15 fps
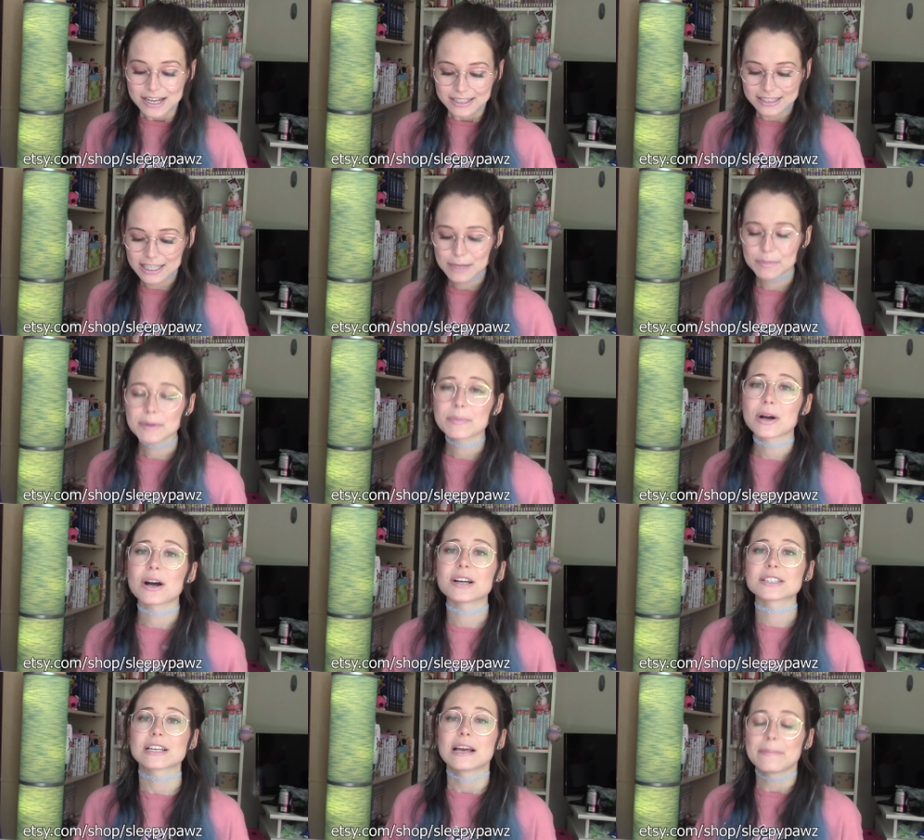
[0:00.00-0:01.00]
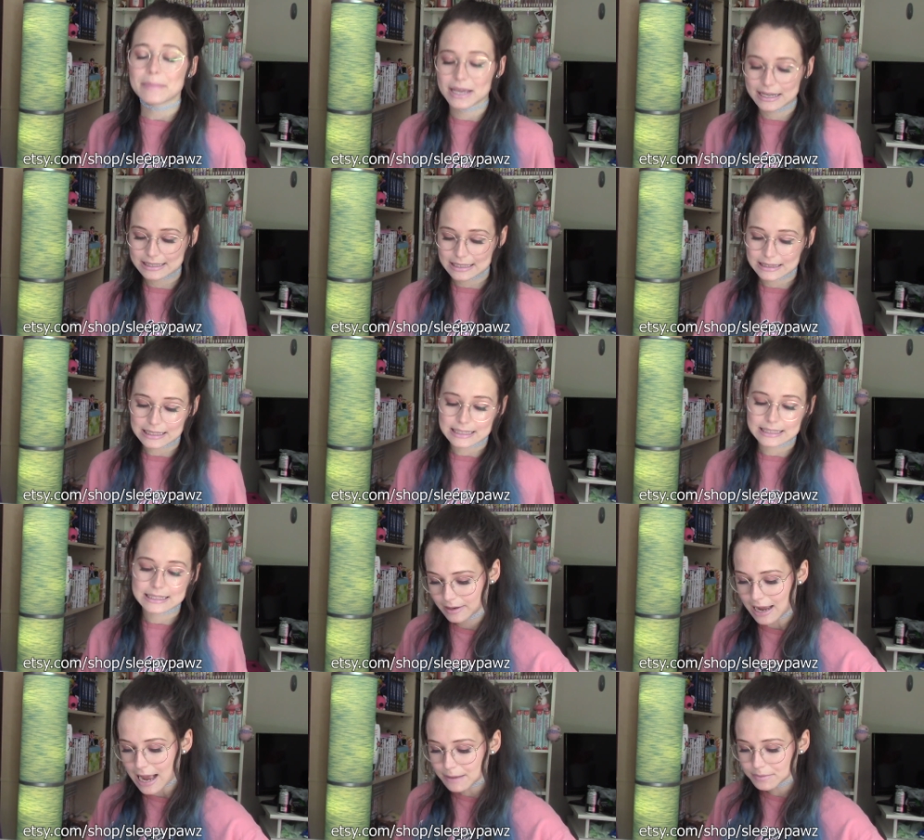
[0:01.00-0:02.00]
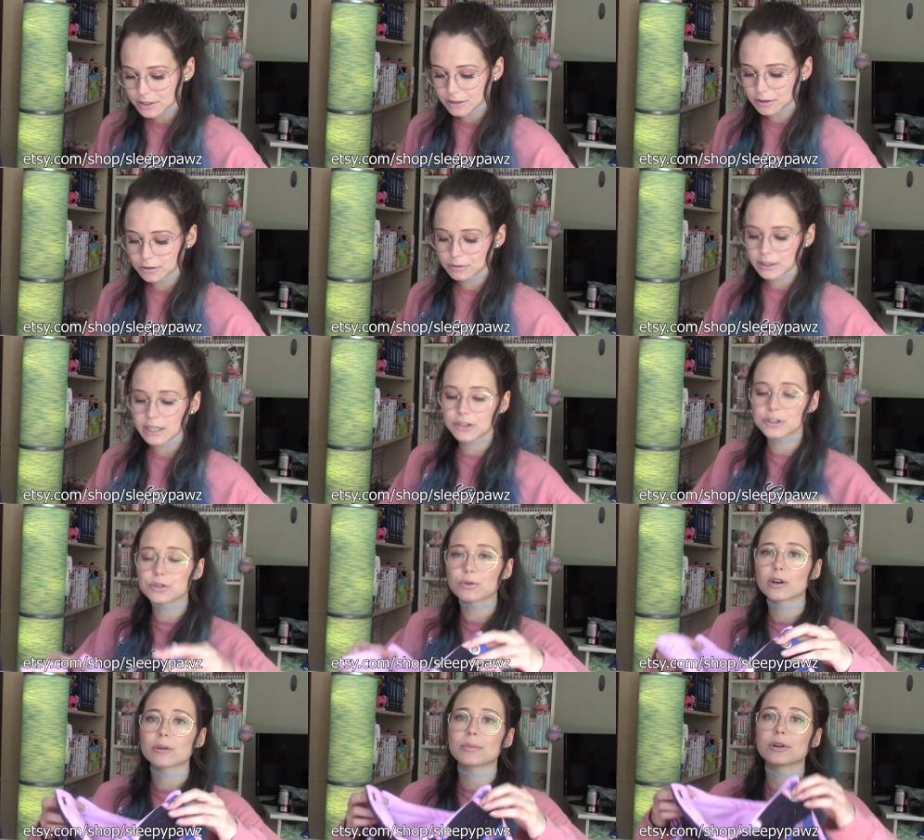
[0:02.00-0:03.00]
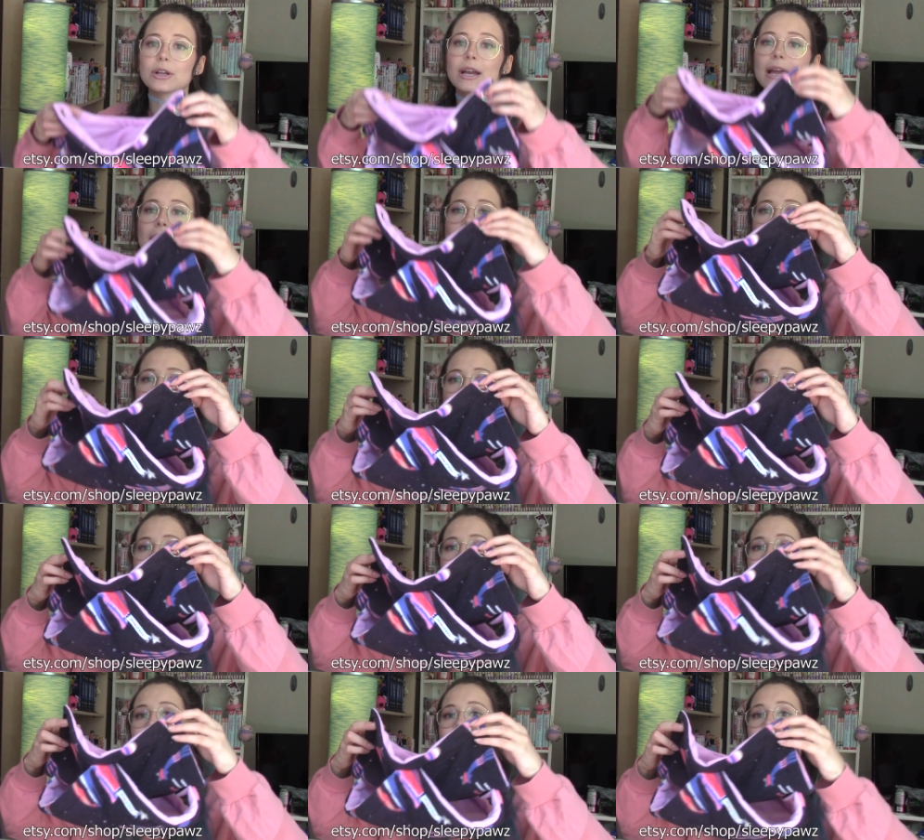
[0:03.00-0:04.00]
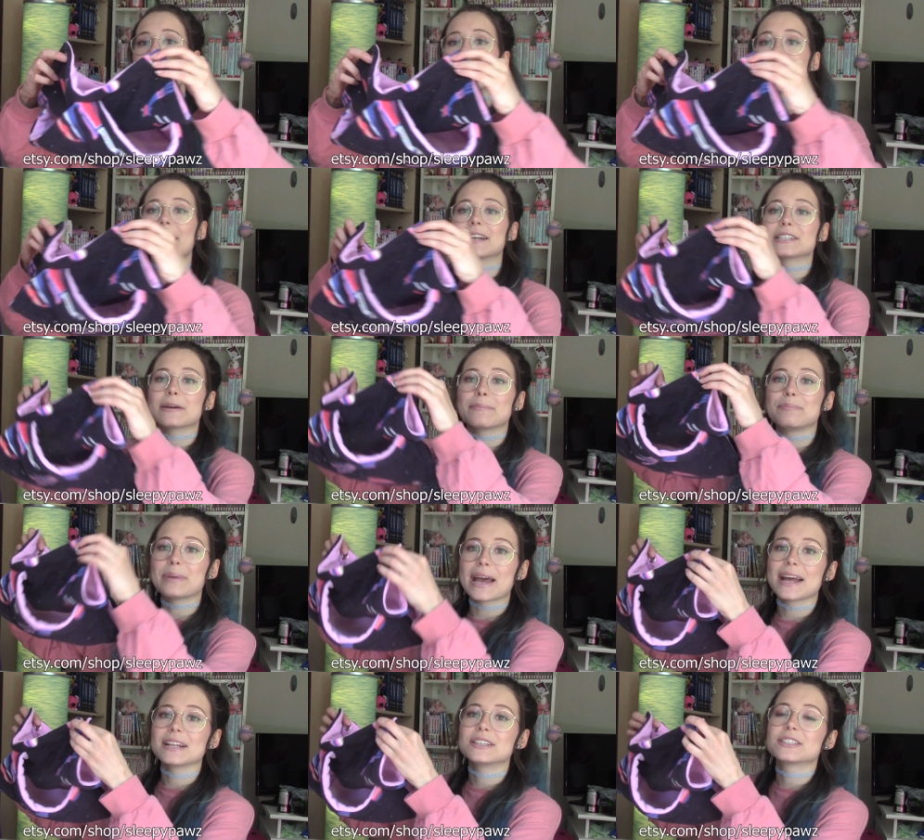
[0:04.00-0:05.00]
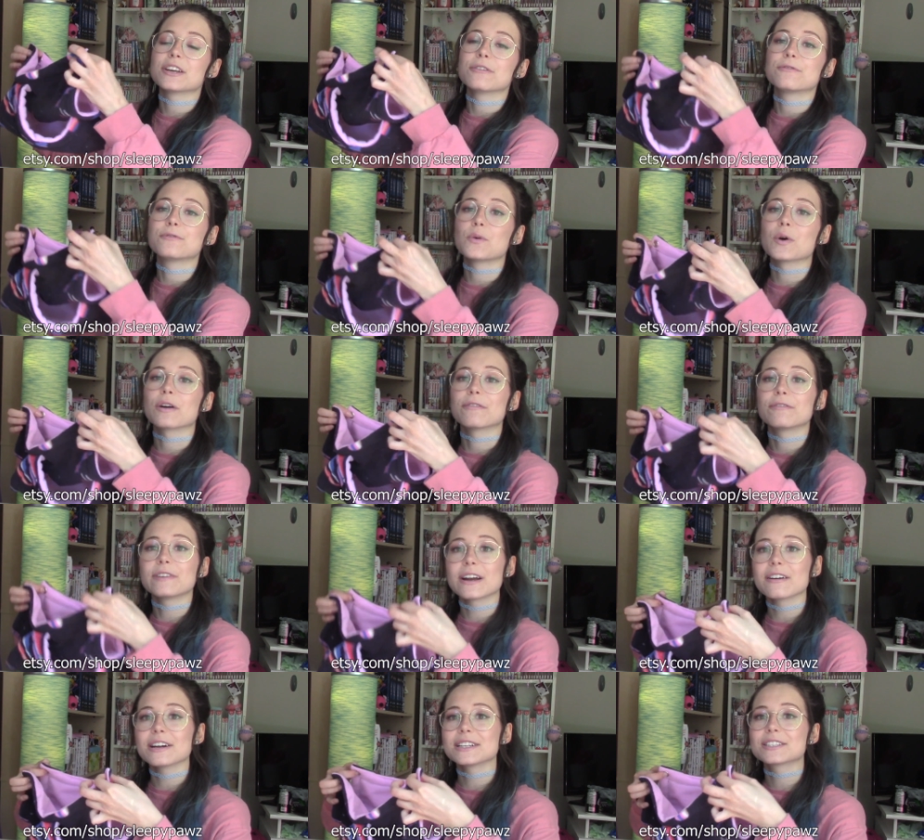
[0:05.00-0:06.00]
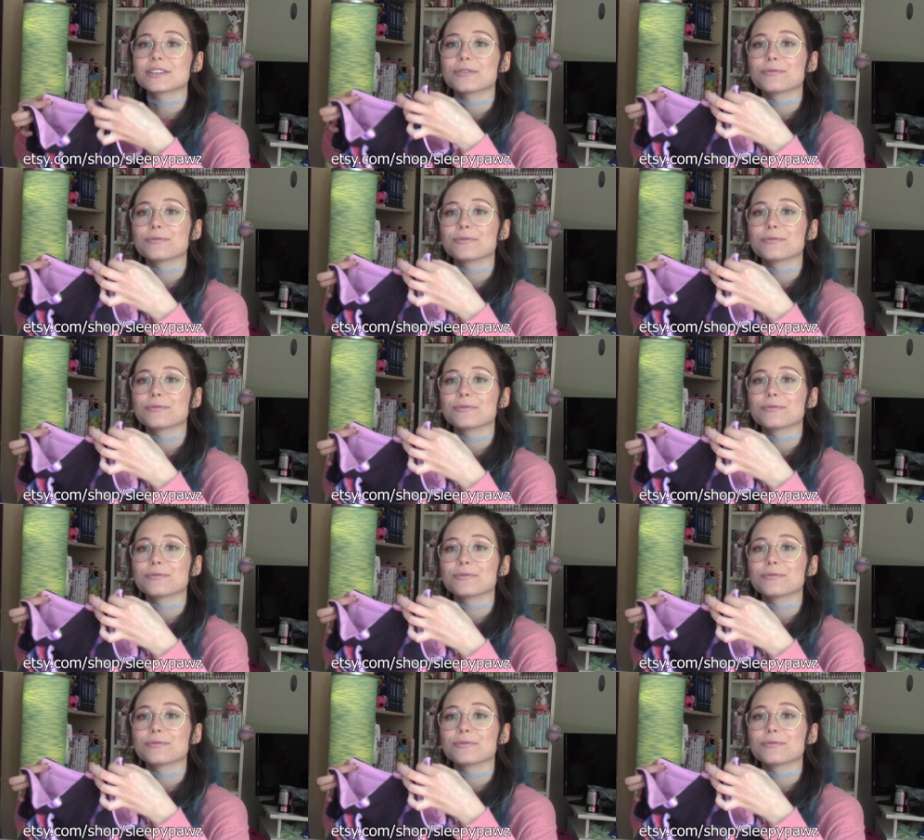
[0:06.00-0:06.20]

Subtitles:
Sleepy Paws makes these absolutely adorable hammocks and beds for ferrets,